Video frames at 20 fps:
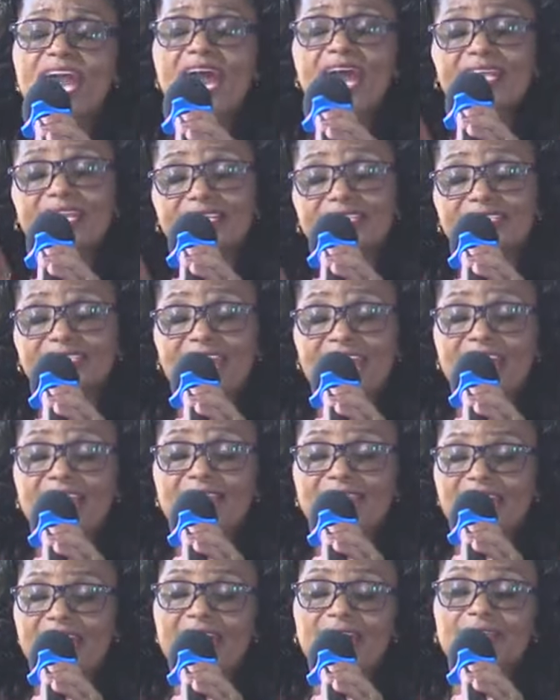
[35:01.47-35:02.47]

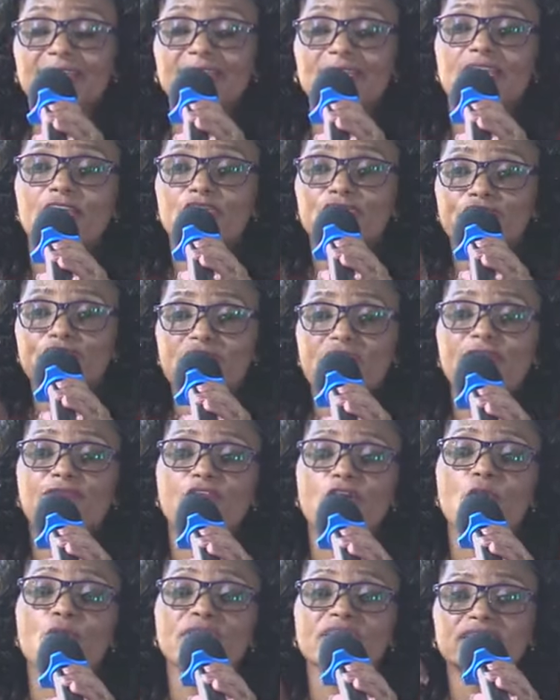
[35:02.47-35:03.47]
understand that,
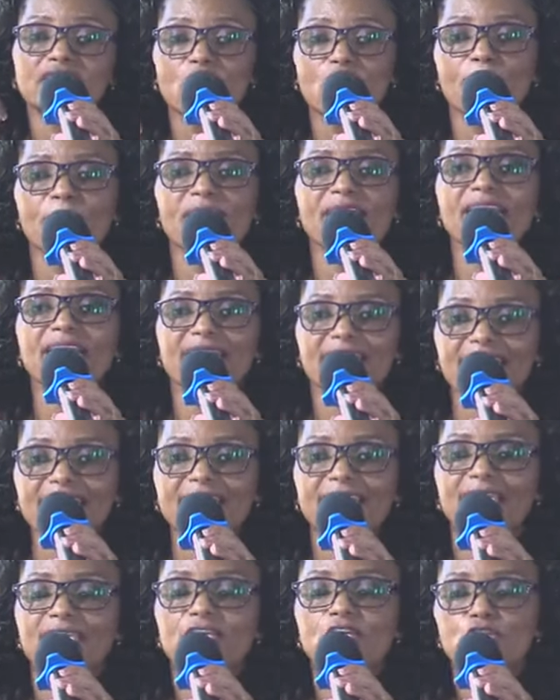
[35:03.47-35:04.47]
therefore we shall be
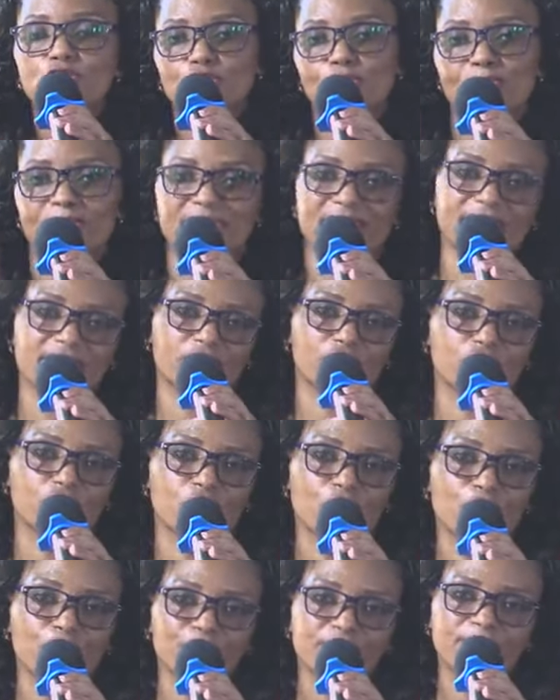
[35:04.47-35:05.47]
ready to be
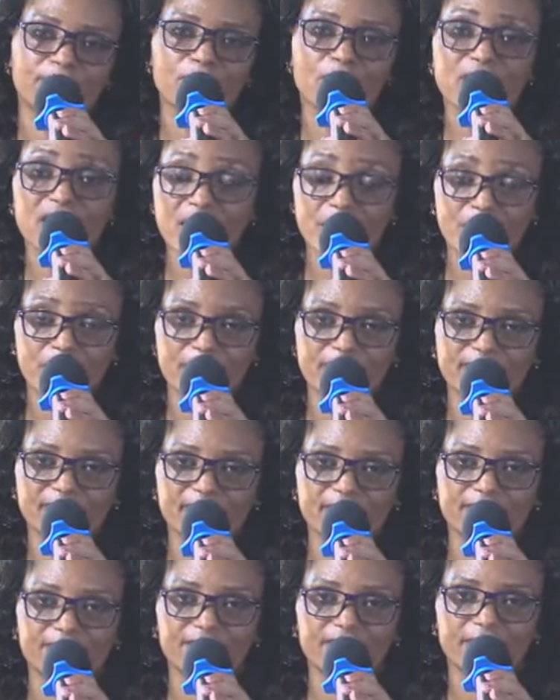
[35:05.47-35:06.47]
restored. Bwana apewe
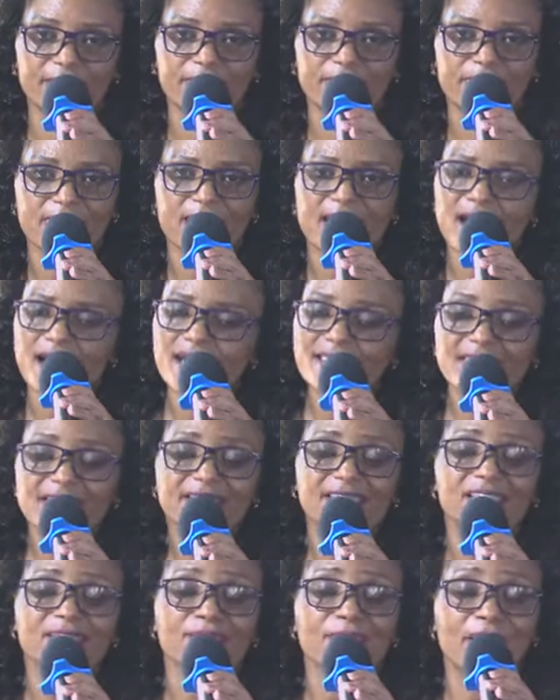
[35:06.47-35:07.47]
sifa. And
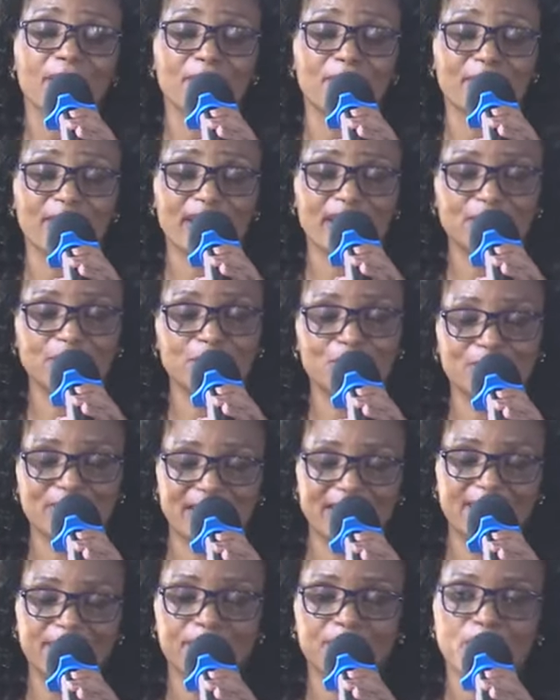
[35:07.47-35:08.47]
this is my prayer
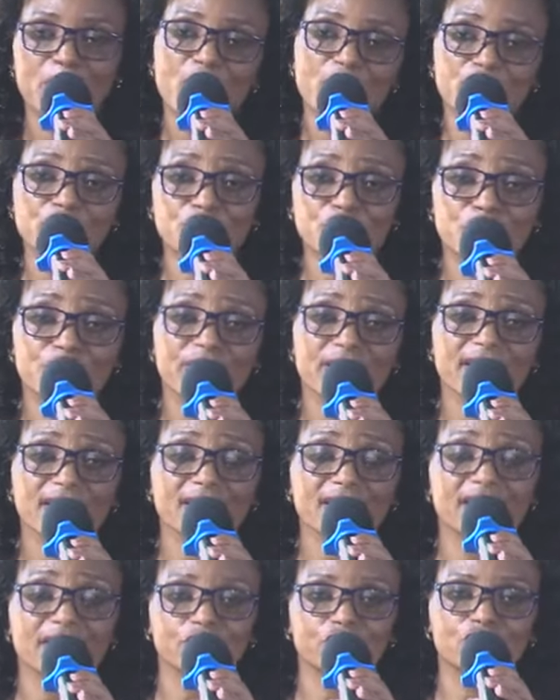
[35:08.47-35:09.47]
today.
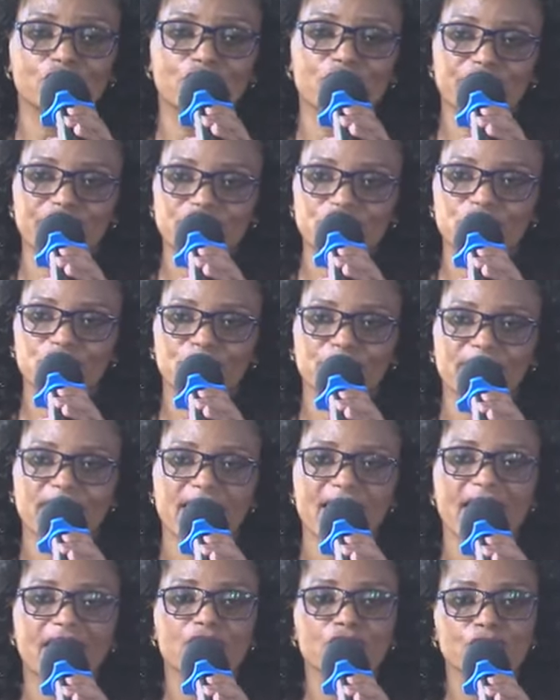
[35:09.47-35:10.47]
During restoration,
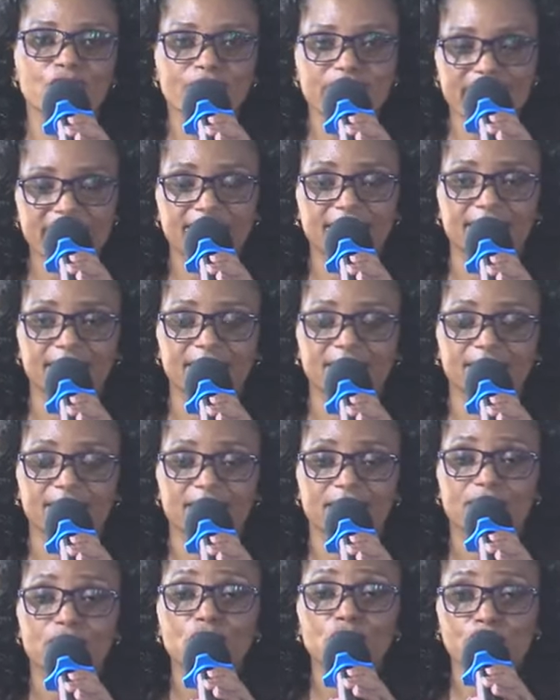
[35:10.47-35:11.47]
are you ready
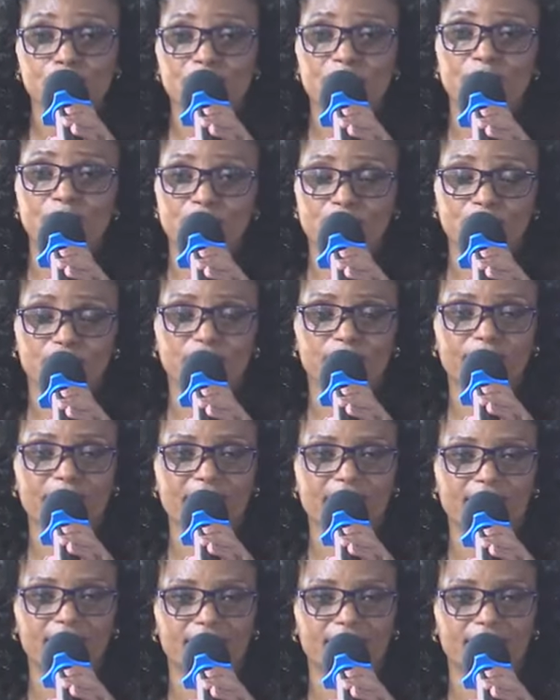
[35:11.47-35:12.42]
to be brought back?